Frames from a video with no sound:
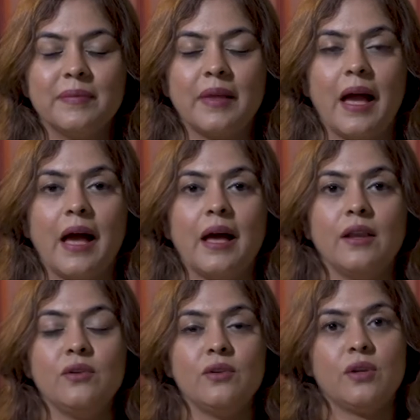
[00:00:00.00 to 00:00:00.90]

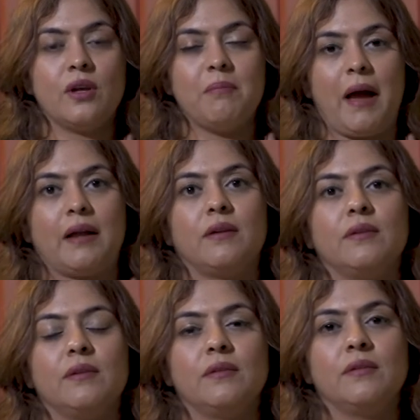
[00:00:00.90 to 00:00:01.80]
And come back
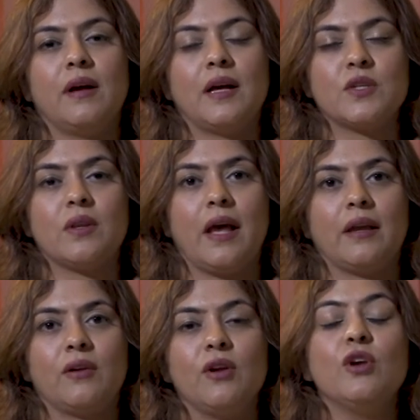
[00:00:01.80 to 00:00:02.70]
as you like.